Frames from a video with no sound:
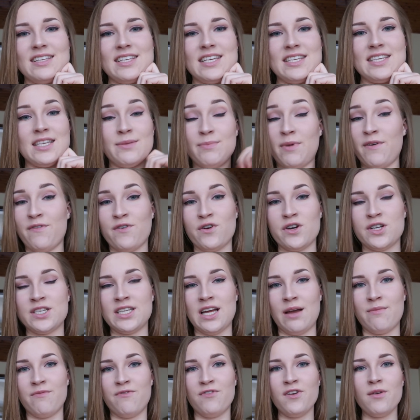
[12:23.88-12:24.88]
This is my first
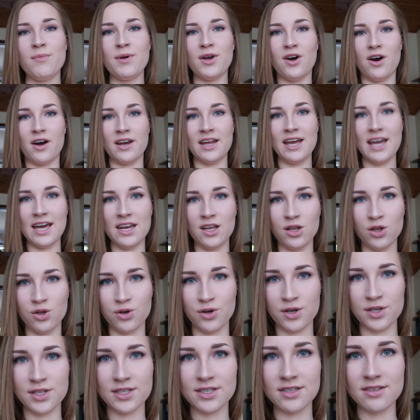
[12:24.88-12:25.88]
time filming on it and it
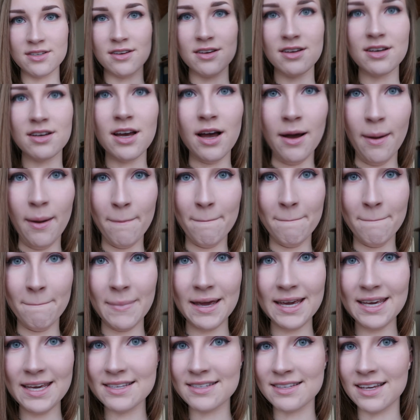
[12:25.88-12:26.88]
looks
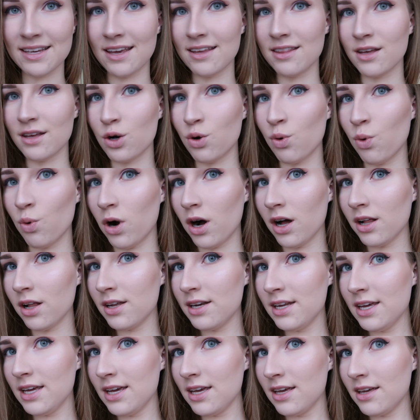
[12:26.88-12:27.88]
amazing. The
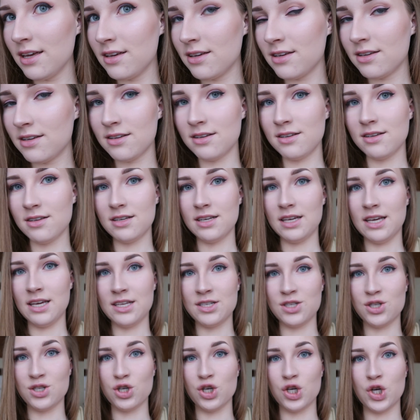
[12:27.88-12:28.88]
quality
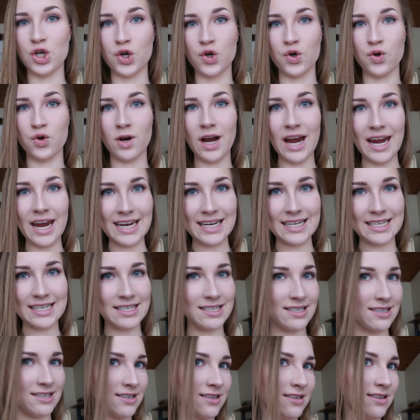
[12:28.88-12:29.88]
is
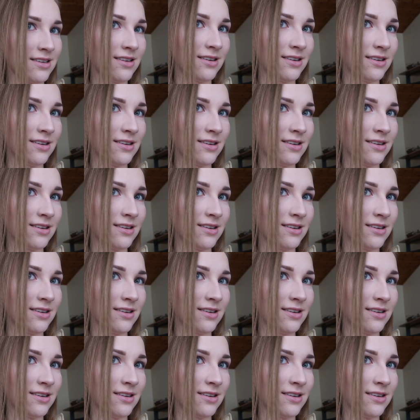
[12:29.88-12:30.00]
great.